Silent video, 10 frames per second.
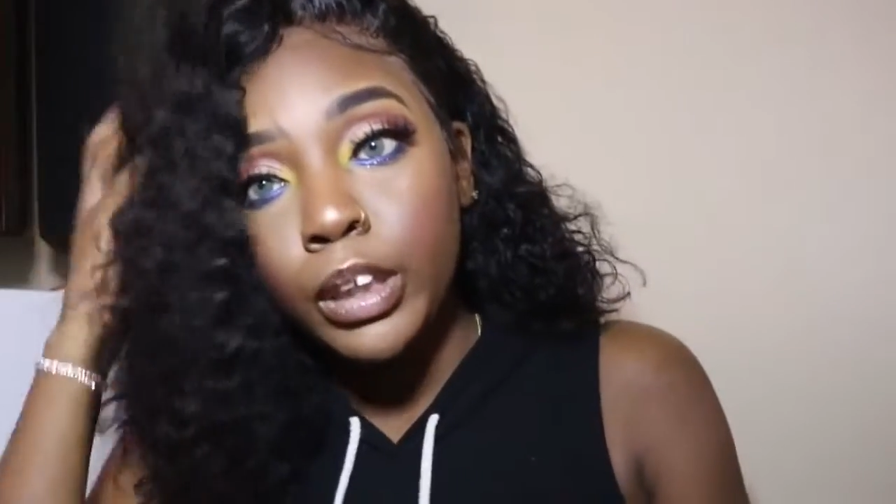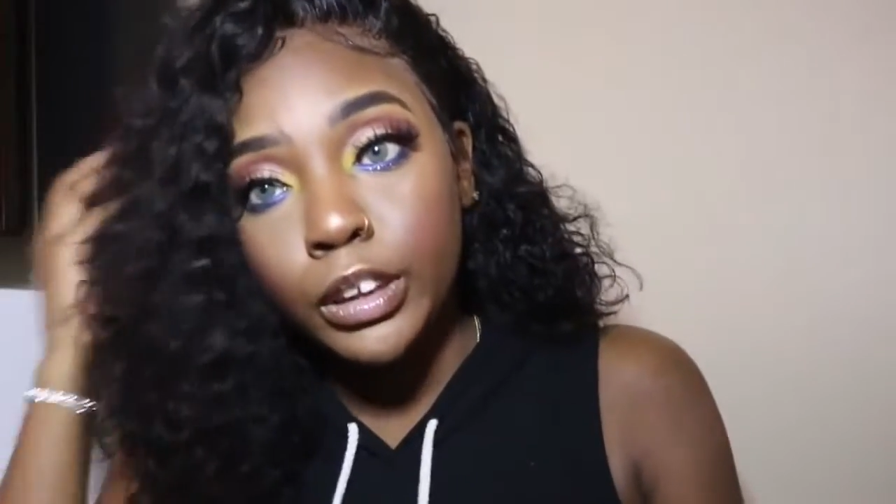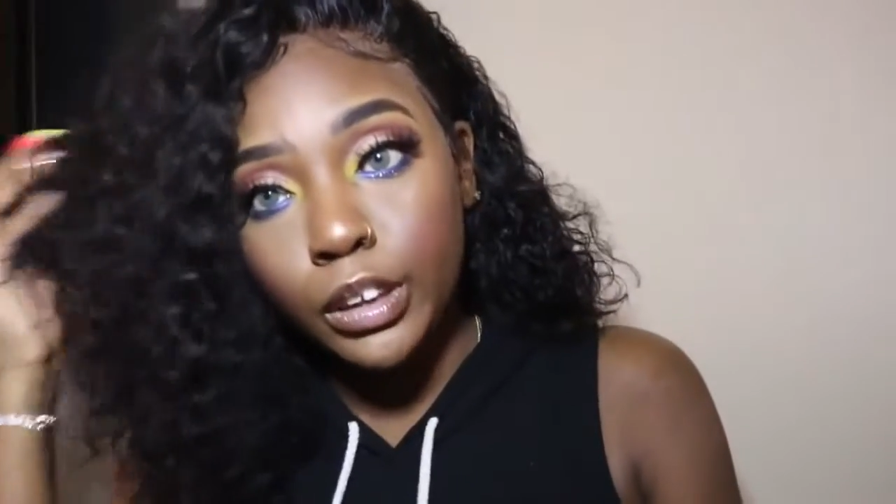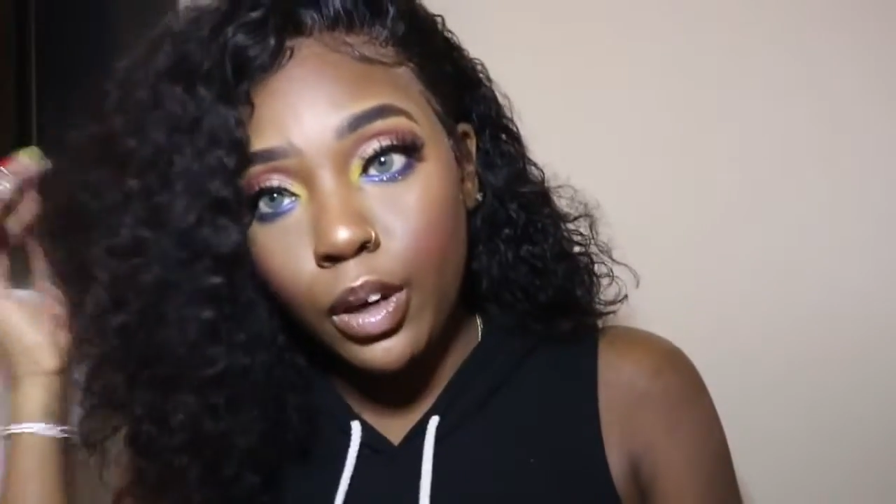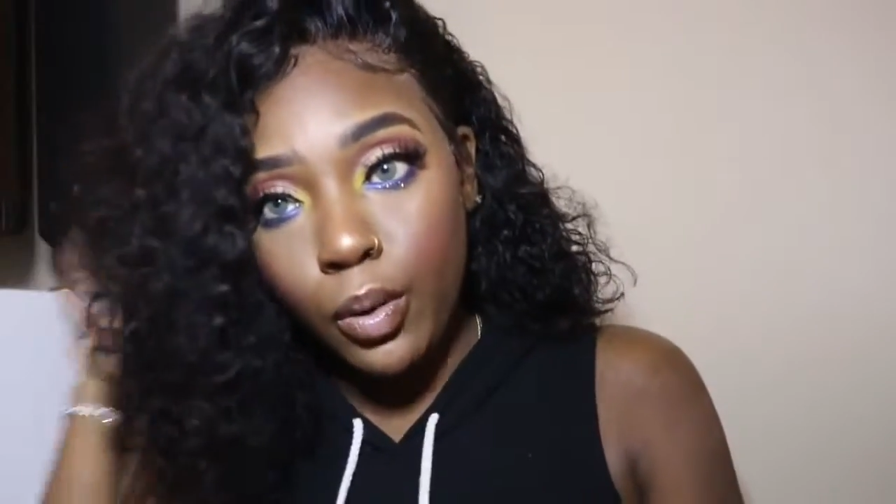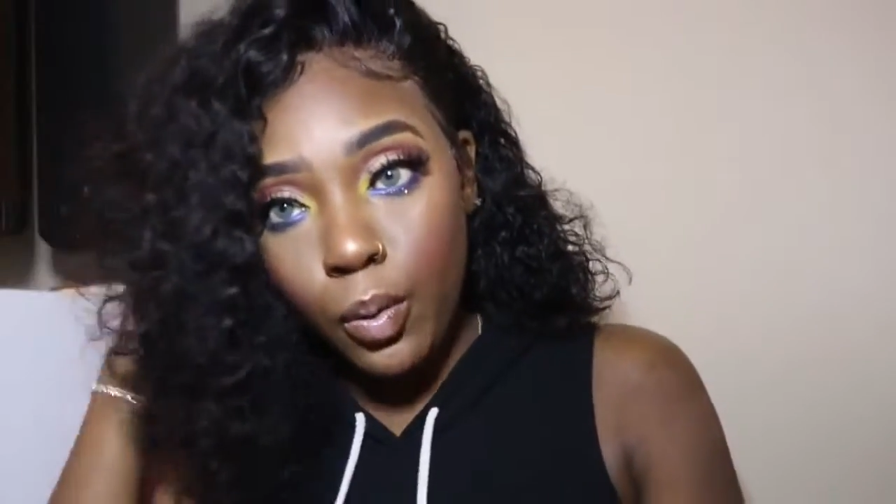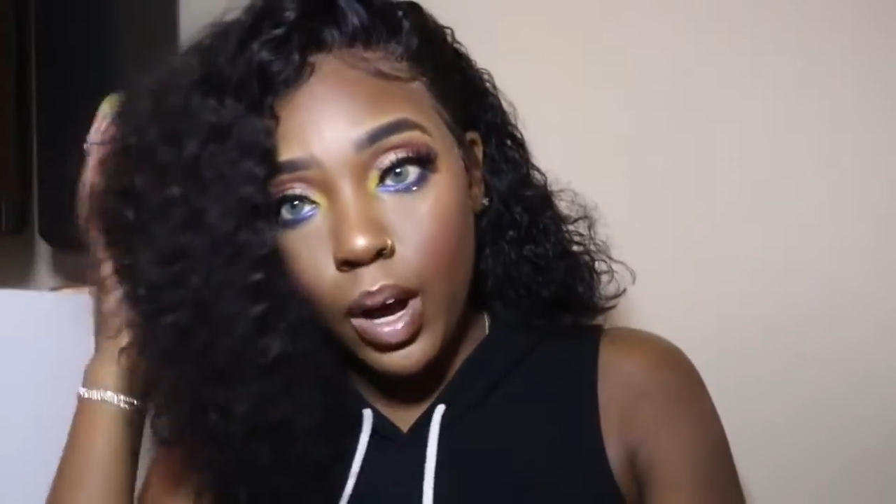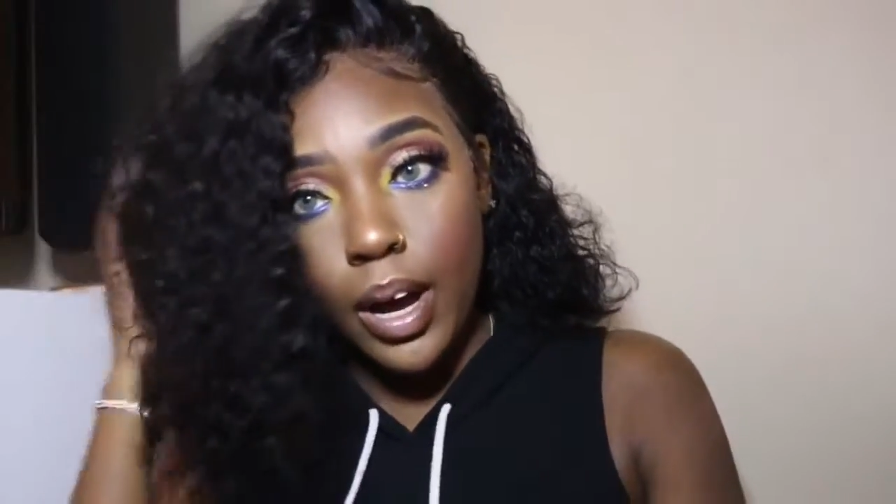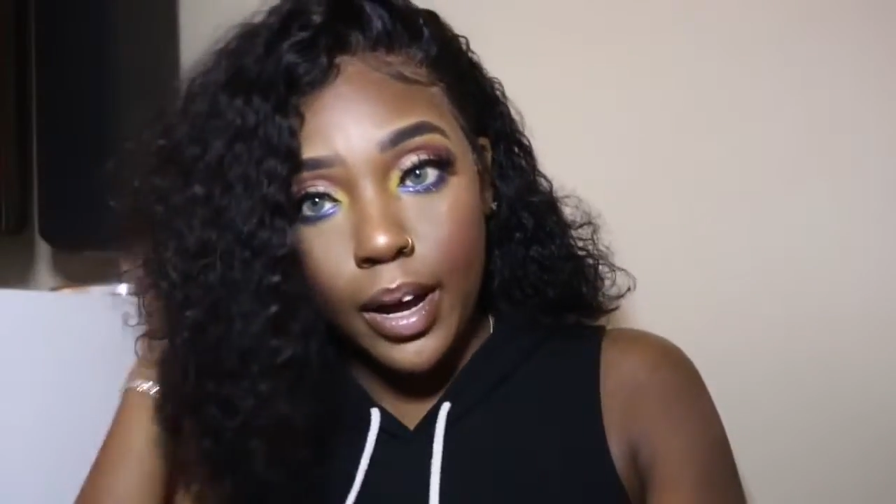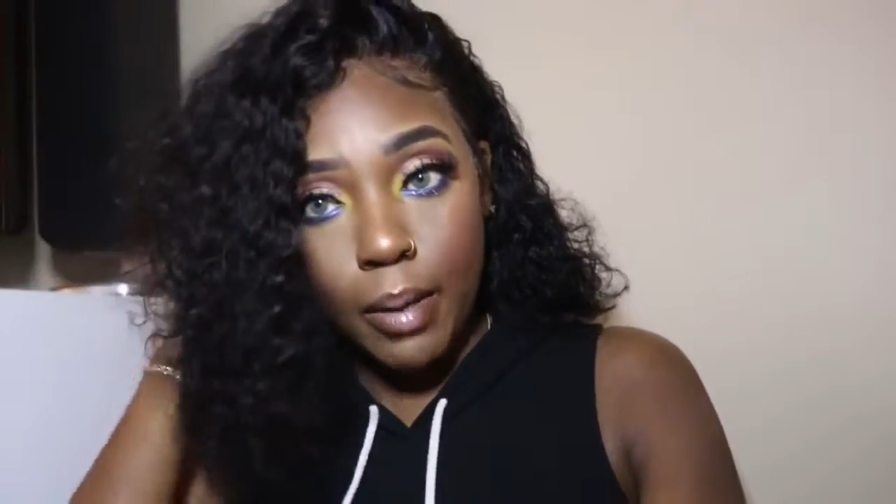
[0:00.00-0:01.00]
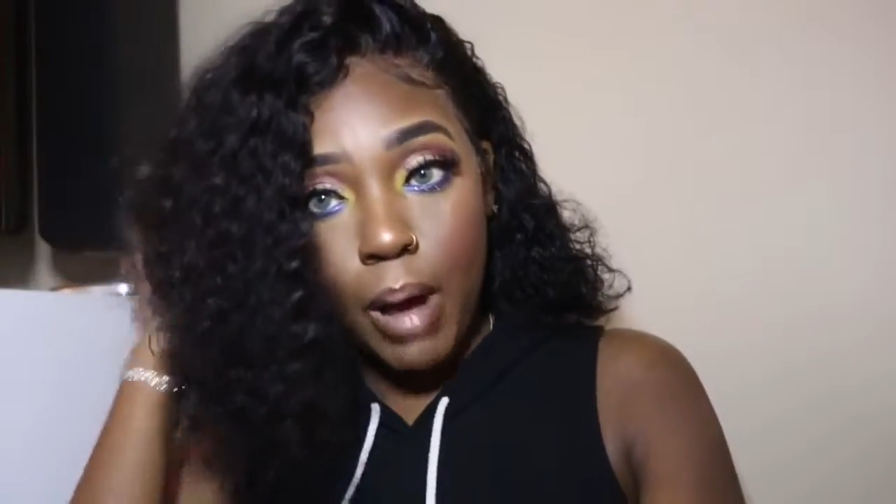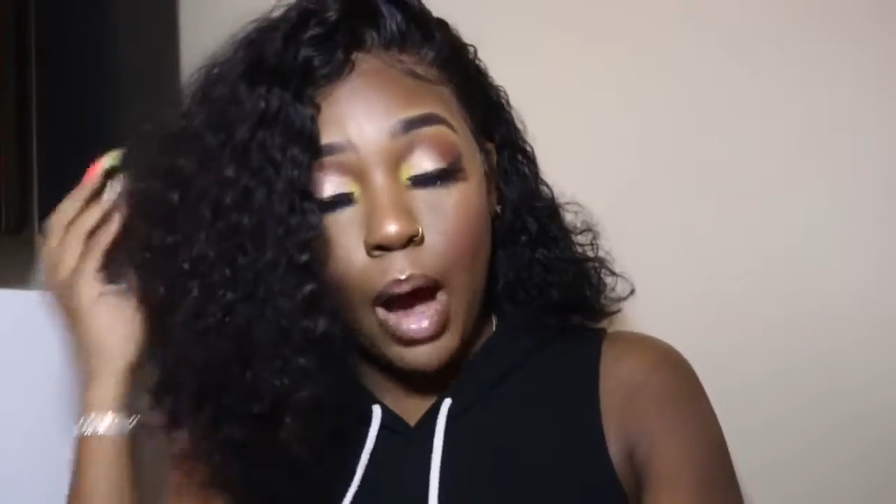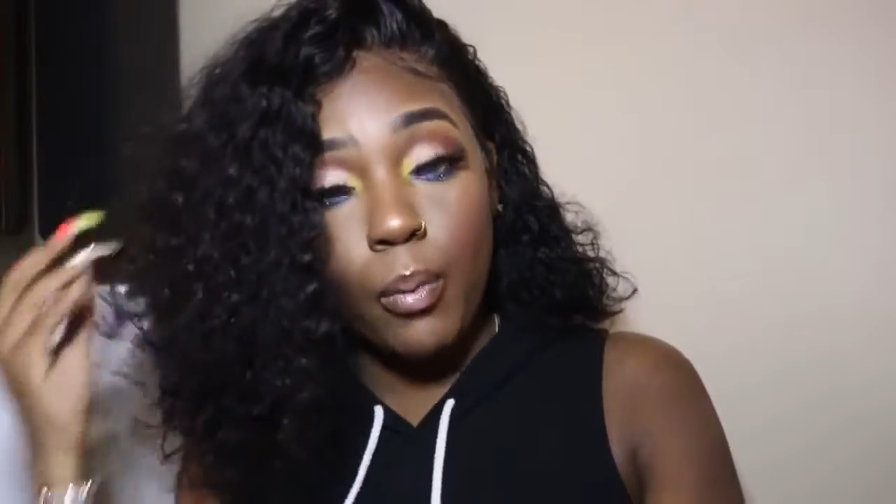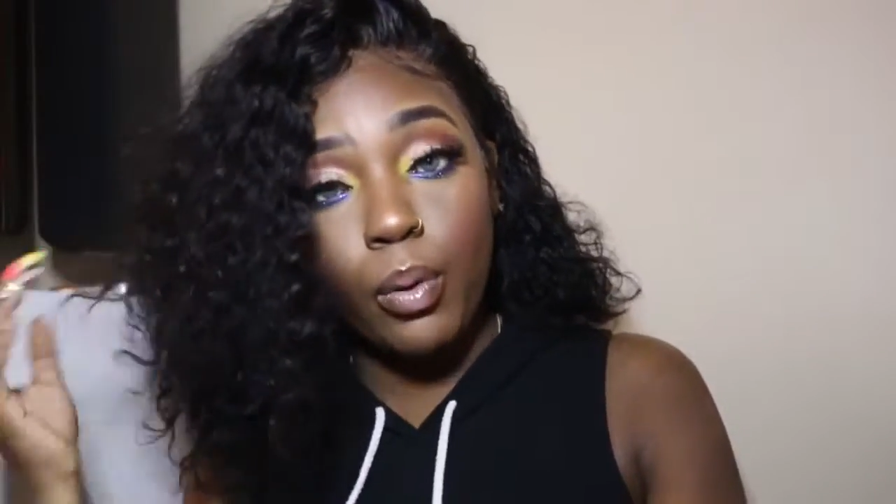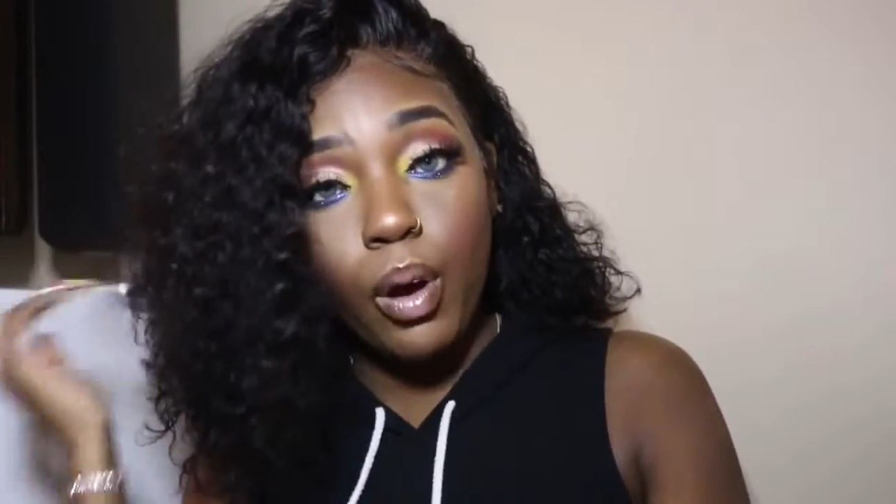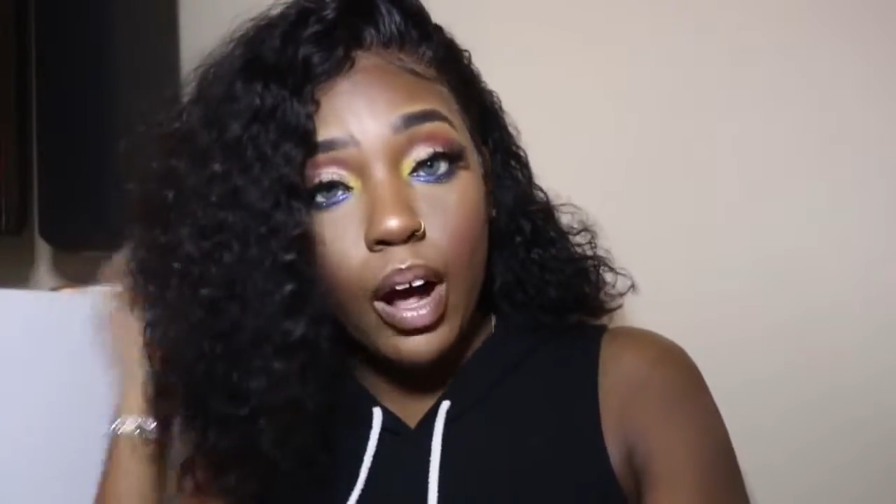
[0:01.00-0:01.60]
So I will